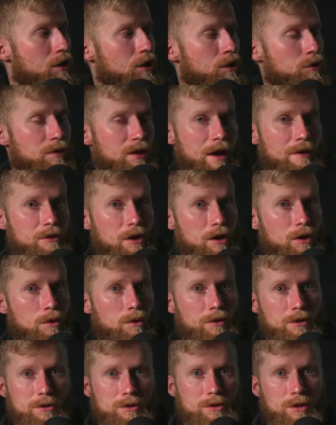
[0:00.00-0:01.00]
You would have that
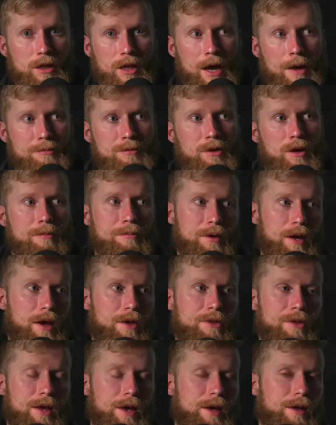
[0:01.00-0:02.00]
going into your laptop,
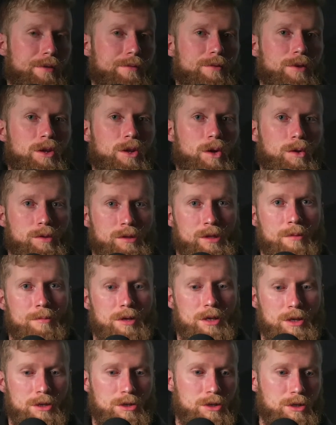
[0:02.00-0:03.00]
and then
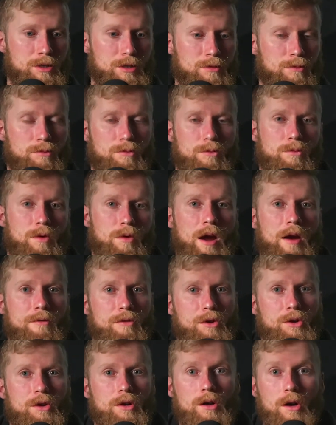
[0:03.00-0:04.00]
somebody could just,
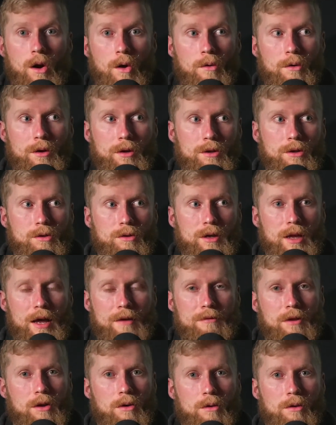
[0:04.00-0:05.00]
wherever you're going, you could
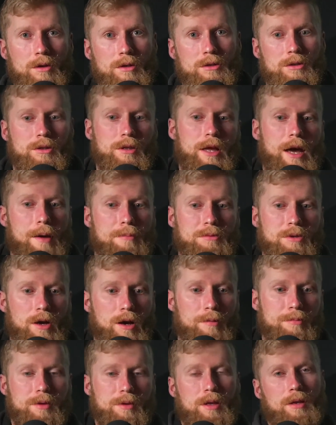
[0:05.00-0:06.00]
have that going into your
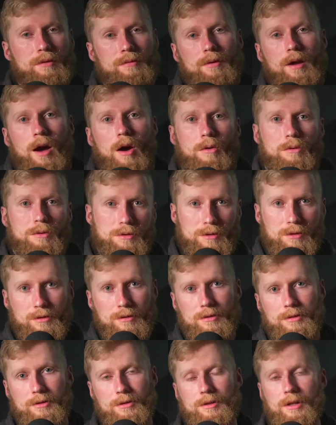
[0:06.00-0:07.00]
laptop and then out
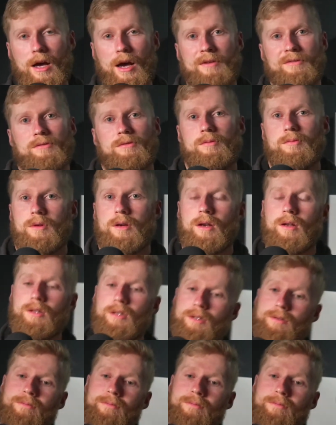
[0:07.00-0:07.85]
to your live stream kind of thing.